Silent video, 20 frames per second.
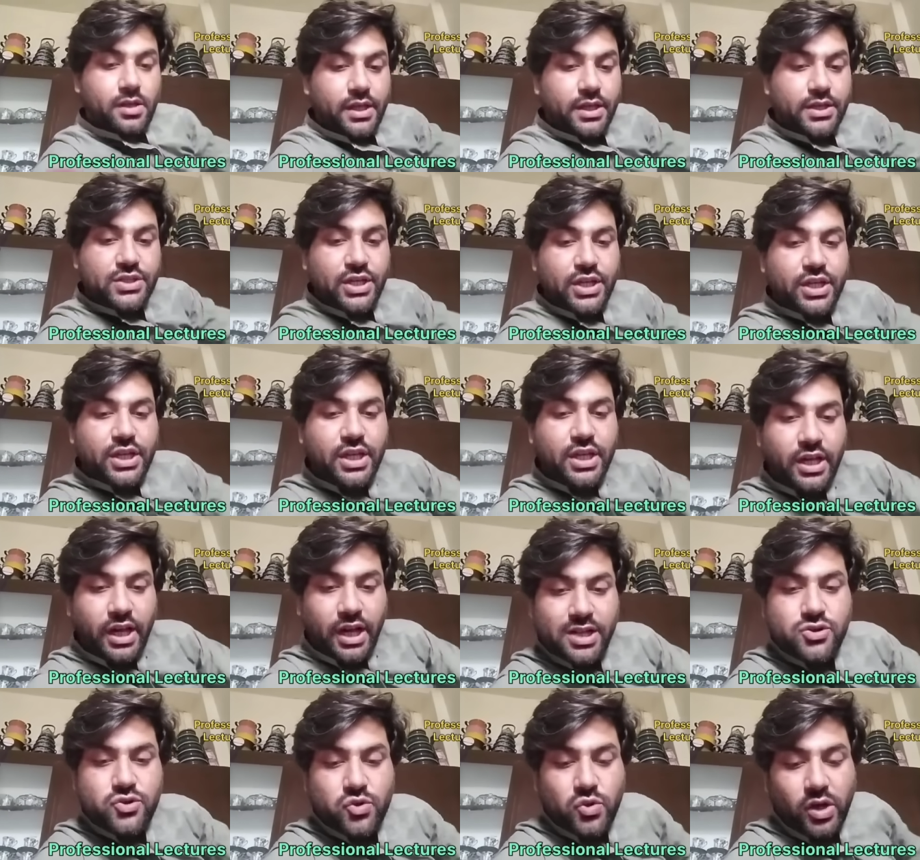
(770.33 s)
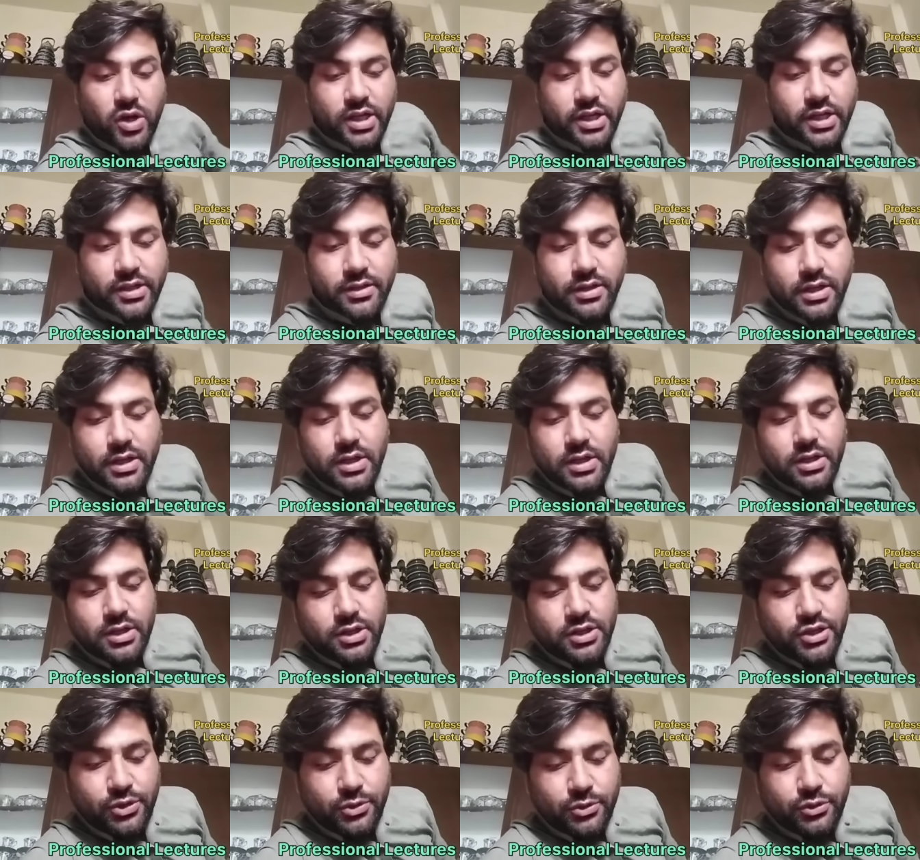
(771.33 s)
injury can also occur
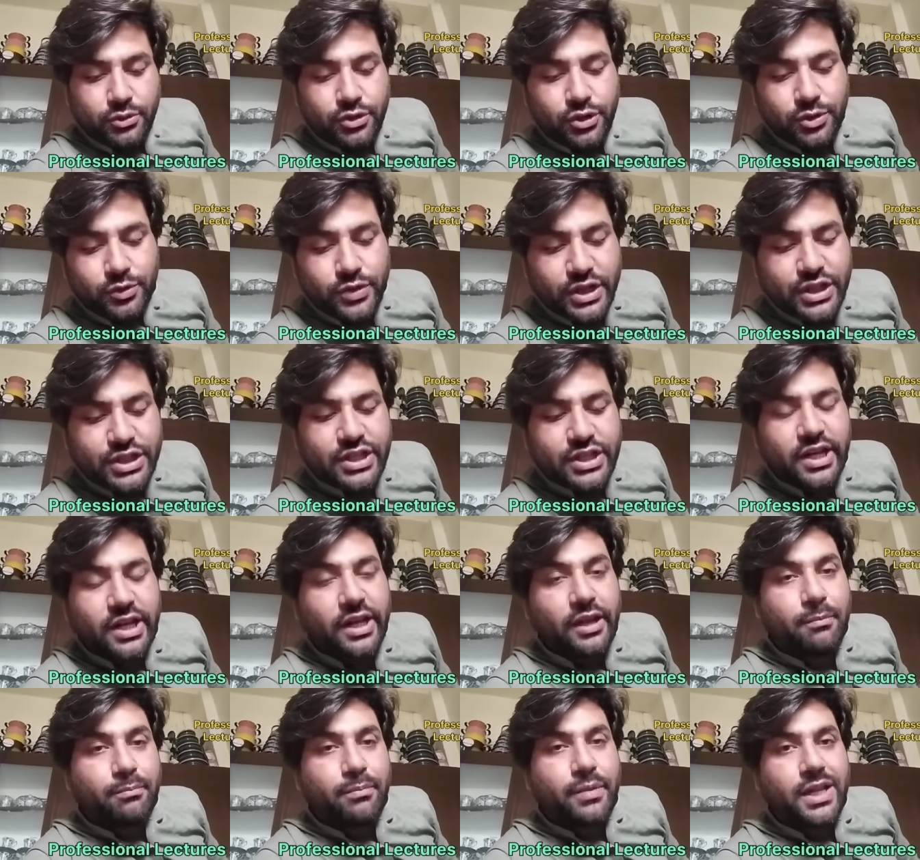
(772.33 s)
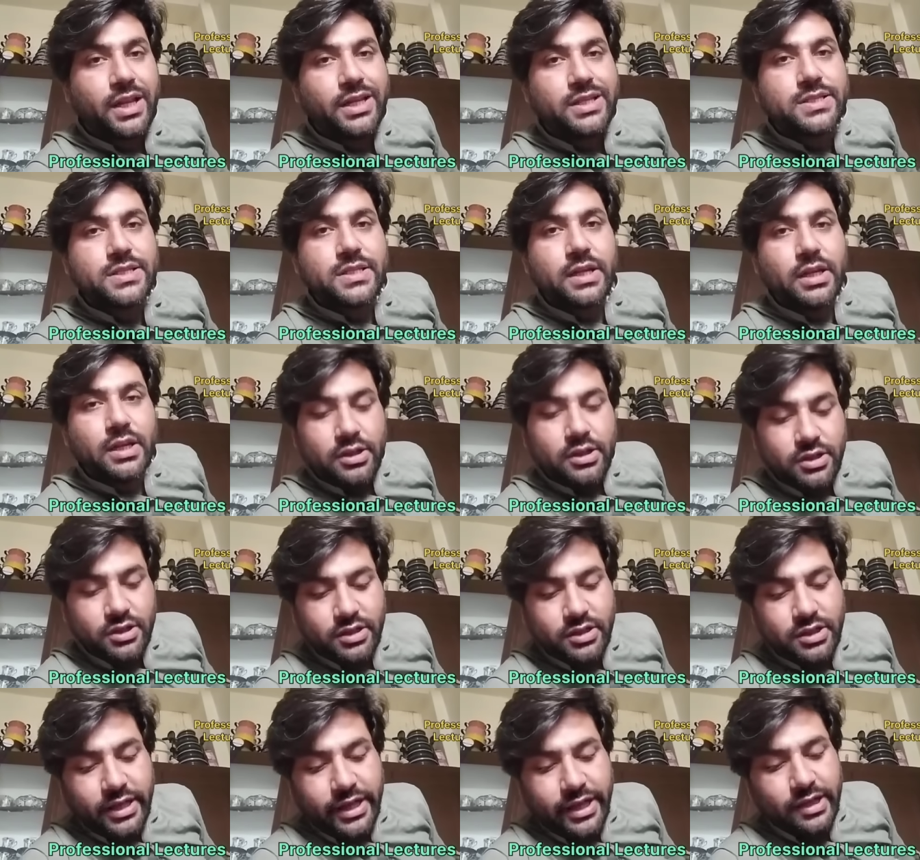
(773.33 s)
due to nutritional imbalance
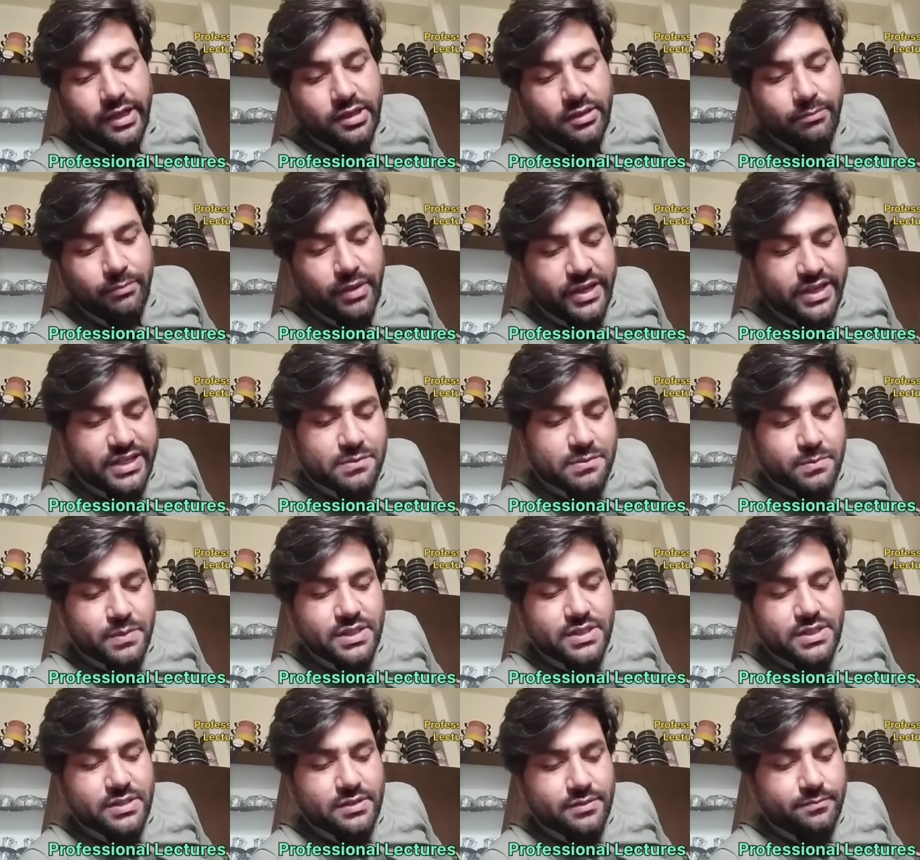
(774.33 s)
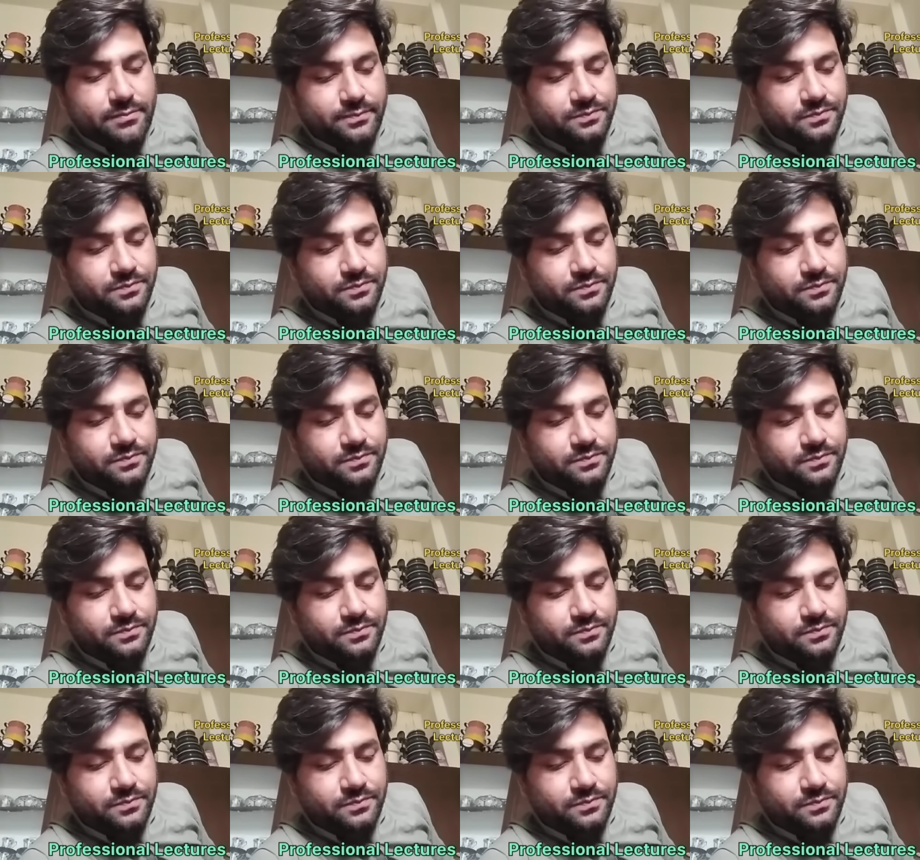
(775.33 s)
like marasmus,